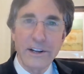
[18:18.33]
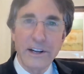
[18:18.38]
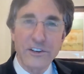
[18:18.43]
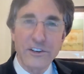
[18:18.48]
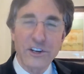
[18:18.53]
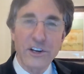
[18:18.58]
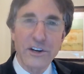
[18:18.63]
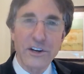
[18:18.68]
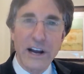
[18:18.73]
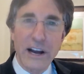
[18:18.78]
And
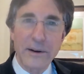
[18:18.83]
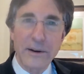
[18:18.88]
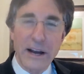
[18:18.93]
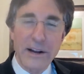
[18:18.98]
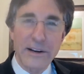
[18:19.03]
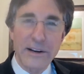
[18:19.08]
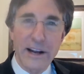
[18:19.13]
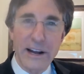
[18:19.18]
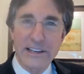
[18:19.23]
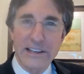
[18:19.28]
she, I,
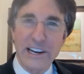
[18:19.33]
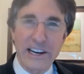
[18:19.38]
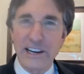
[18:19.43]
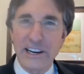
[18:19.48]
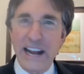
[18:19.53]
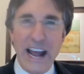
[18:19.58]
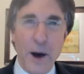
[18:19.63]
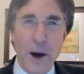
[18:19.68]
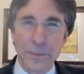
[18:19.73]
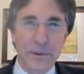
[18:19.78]
I, I did
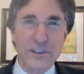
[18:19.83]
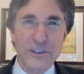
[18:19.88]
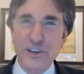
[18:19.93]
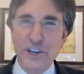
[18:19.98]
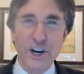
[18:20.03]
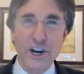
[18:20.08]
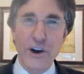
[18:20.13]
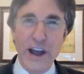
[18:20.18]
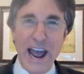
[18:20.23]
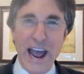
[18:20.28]
an Al
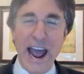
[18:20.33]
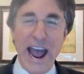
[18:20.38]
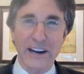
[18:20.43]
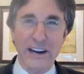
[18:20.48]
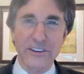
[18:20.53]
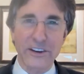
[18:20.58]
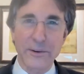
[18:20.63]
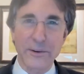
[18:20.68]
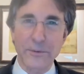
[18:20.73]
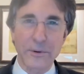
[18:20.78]
Pacino
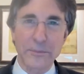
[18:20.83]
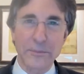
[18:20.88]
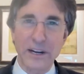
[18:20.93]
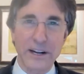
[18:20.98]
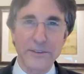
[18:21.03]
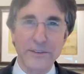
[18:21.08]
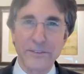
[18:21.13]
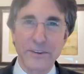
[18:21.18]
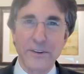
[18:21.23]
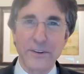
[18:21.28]
act. I, I mean,
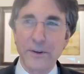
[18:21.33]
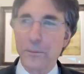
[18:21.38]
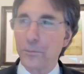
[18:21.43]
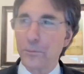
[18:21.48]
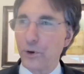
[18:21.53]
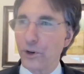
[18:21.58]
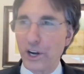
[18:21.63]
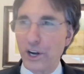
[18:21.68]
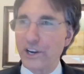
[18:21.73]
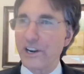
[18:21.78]
I
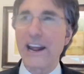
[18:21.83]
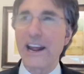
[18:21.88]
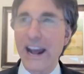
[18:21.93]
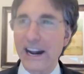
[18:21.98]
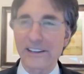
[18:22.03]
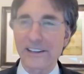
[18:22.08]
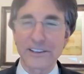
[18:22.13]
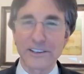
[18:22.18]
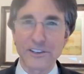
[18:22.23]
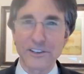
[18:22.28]
put on an
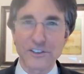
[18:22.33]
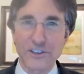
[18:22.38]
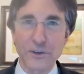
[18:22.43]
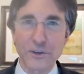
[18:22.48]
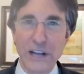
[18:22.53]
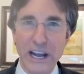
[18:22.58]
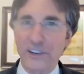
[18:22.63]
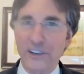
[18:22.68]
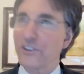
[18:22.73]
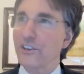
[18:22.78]
act that
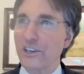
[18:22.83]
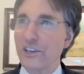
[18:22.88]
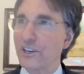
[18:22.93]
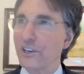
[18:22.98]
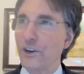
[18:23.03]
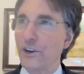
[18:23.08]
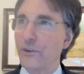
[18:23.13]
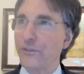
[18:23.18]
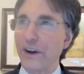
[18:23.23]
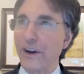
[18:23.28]
she actually didn't
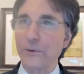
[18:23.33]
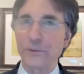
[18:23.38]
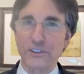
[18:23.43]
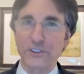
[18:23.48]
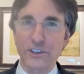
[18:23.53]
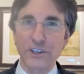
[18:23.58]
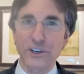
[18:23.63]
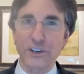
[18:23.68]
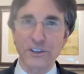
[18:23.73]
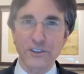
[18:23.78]
know if I was
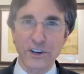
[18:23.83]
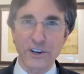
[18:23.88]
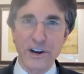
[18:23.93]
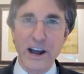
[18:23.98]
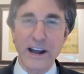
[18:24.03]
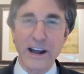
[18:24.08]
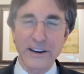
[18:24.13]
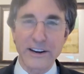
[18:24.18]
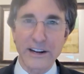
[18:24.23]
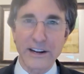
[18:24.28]
serious or
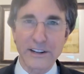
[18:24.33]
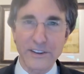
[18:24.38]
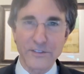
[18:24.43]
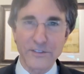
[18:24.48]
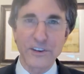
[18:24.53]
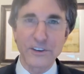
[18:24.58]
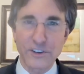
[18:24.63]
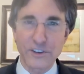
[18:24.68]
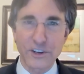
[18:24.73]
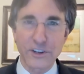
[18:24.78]
not. And I
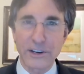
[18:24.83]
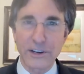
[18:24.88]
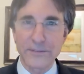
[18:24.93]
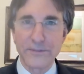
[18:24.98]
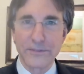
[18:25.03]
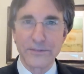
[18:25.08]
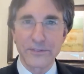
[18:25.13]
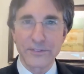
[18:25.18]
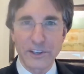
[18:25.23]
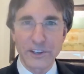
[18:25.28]
convinced her
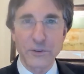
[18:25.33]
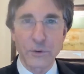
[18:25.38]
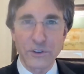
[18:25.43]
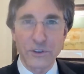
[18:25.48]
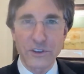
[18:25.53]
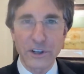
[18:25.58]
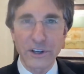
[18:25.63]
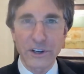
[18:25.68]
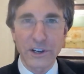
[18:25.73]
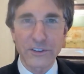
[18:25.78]
this was
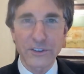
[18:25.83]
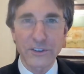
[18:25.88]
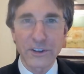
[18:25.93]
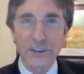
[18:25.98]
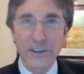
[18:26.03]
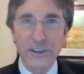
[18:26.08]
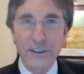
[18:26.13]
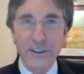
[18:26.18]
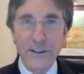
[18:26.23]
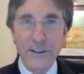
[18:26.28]
serious.
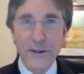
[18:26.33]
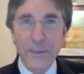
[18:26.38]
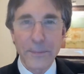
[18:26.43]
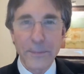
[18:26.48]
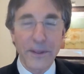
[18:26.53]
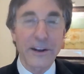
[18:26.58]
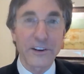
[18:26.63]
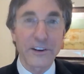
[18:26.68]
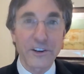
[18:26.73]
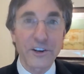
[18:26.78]

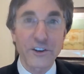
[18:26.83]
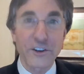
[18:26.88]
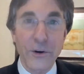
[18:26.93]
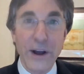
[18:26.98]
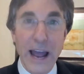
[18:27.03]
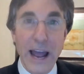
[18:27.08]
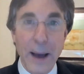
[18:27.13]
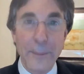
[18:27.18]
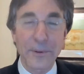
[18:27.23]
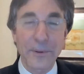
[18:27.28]
And it just so
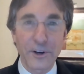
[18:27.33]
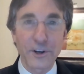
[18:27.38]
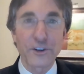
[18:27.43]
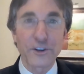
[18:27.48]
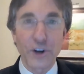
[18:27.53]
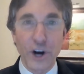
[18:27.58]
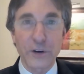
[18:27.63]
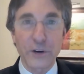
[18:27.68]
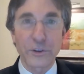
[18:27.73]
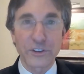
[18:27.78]
happened their
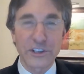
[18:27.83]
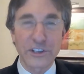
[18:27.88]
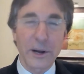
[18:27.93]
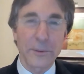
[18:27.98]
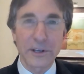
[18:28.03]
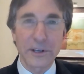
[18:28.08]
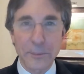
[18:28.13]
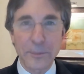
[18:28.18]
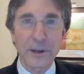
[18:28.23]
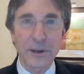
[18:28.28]
daughter was
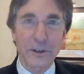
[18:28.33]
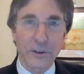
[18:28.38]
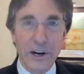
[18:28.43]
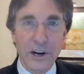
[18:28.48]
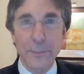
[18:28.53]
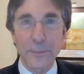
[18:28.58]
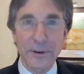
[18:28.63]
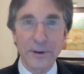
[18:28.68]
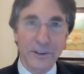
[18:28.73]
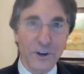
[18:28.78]
coming to pick her
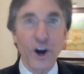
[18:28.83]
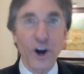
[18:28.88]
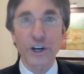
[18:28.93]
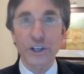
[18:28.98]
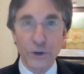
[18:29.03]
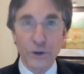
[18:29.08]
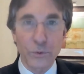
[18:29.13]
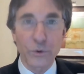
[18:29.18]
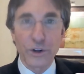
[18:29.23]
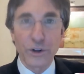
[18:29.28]
up. And
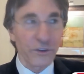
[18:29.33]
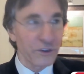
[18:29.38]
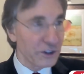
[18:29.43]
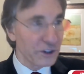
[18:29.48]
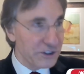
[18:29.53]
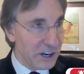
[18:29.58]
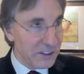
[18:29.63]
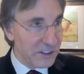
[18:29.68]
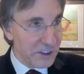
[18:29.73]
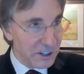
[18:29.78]
doctor, the,
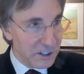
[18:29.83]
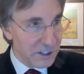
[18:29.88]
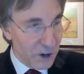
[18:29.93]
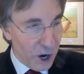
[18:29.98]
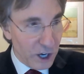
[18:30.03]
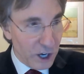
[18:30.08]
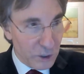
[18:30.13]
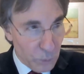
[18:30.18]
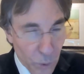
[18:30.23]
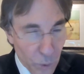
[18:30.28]
the
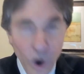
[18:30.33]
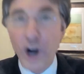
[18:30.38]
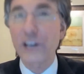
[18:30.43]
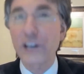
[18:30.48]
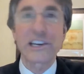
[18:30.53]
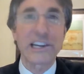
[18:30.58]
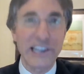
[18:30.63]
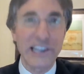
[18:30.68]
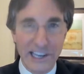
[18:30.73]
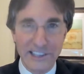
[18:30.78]
daughter
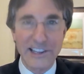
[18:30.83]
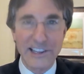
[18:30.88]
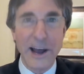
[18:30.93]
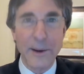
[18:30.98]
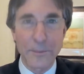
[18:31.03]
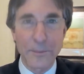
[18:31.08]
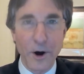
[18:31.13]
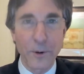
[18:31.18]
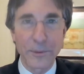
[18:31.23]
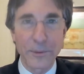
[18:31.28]
walked in at
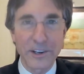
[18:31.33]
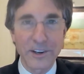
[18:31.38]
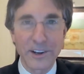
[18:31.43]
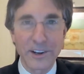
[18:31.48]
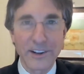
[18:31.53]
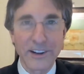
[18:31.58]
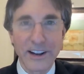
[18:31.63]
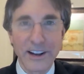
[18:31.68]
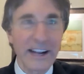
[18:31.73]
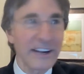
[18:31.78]
that moment.
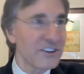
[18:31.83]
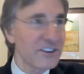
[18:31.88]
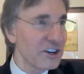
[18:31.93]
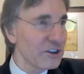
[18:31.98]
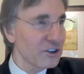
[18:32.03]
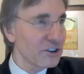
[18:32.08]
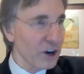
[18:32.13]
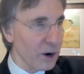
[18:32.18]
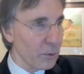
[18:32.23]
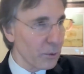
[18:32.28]
And she
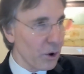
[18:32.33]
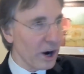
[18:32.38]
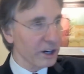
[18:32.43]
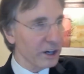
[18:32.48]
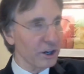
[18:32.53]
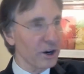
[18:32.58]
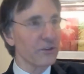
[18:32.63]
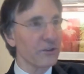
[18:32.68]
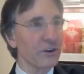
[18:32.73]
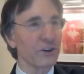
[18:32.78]
started
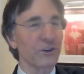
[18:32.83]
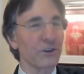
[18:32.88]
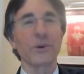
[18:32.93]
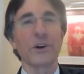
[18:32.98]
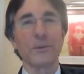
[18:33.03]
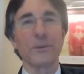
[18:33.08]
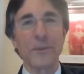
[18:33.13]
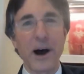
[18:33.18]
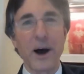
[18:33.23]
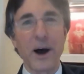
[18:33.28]
walking over to where
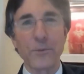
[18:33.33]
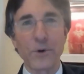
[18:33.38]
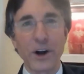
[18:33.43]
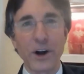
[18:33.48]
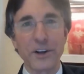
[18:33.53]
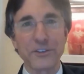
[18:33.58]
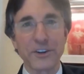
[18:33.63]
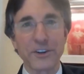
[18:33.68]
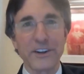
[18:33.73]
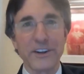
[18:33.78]
her mom
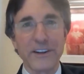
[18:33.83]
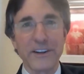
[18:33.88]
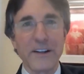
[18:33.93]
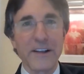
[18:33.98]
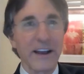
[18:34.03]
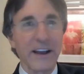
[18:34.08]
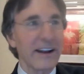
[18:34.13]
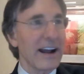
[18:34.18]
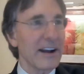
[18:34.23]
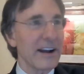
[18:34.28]
was.
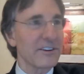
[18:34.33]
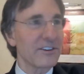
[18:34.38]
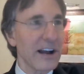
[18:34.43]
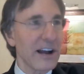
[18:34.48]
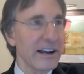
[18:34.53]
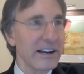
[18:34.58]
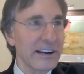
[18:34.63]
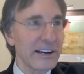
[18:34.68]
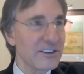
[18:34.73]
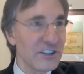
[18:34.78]
And I,
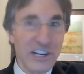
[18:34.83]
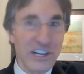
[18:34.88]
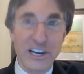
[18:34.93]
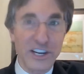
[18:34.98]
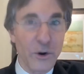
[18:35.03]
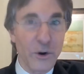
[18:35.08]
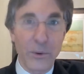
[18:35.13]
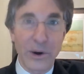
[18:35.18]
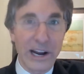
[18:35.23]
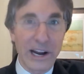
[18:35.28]
I, she didn't
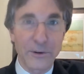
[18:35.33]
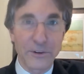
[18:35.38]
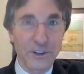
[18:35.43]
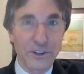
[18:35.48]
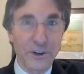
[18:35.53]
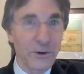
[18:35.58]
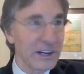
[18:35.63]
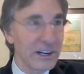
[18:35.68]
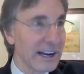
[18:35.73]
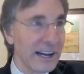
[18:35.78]
know what I was
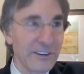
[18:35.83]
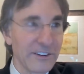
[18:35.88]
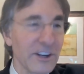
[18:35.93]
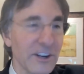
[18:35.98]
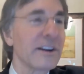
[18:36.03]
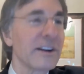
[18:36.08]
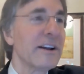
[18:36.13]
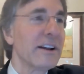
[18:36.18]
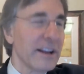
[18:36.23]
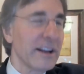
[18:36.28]
doing. And I
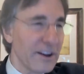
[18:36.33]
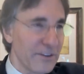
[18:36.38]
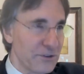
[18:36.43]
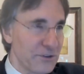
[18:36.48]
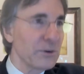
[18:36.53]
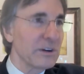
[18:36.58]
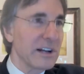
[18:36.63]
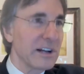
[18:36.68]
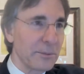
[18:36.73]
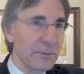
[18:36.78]
said, if you
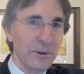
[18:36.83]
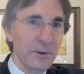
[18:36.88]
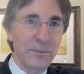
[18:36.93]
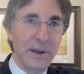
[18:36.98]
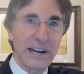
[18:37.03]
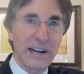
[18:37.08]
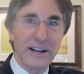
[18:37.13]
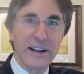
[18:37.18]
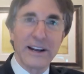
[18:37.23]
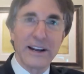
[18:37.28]
would come with
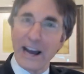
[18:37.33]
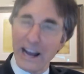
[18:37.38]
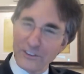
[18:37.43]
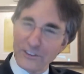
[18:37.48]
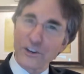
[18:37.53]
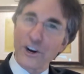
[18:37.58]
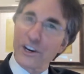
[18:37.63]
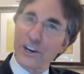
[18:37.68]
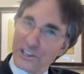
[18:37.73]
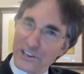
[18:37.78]
me, I
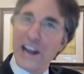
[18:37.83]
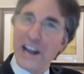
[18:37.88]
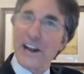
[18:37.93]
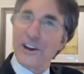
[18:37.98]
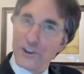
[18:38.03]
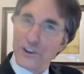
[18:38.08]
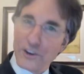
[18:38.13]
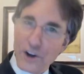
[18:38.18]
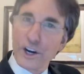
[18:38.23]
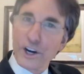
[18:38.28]
started to
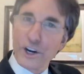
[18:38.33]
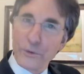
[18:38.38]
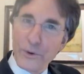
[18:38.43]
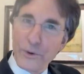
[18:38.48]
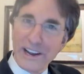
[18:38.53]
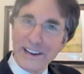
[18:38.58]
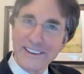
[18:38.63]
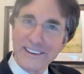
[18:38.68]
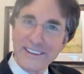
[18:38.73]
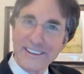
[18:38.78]
take her daughter
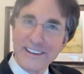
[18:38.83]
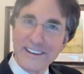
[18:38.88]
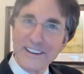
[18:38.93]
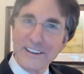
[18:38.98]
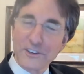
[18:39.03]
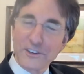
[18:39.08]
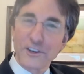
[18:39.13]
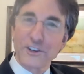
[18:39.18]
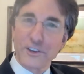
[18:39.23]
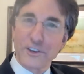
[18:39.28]
away
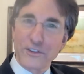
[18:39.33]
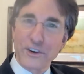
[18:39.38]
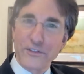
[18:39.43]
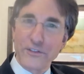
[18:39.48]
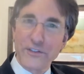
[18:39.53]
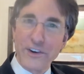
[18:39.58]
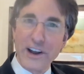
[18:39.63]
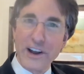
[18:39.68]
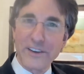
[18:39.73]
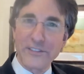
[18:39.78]
just for
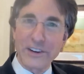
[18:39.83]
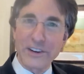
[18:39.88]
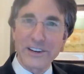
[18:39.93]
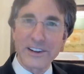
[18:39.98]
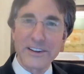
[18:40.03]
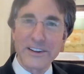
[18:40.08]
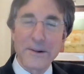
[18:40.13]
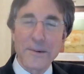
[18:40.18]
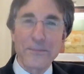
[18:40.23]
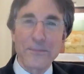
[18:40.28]
the fun of
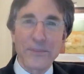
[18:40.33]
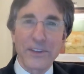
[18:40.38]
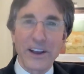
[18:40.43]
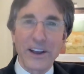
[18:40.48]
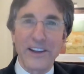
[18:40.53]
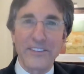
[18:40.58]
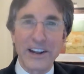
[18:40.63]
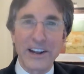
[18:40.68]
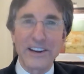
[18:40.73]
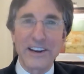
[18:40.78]
it.
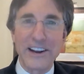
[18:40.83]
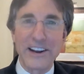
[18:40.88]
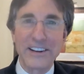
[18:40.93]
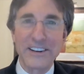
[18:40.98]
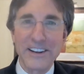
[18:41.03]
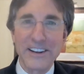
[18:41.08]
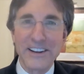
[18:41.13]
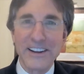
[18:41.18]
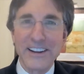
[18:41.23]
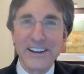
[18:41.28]
And then,
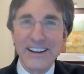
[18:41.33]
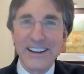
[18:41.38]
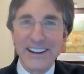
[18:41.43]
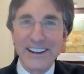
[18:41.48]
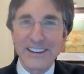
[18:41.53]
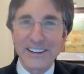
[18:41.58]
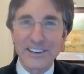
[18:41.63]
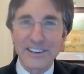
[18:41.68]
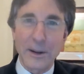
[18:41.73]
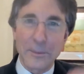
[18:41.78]

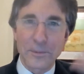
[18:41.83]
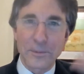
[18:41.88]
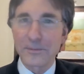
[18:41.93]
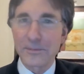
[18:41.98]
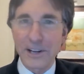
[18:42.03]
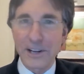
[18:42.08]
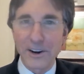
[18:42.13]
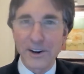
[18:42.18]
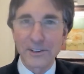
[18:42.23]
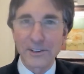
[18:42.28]
because I'm,
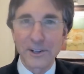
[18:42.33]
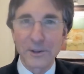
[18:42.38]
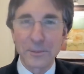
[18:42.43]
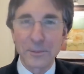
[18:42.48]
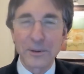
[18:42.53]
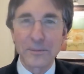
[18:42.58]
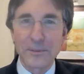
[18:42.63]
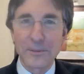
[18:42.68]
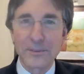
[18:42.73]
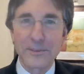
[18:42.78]
you know, a little
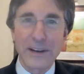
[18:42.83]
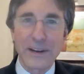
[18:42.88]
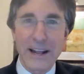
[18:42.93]
bit,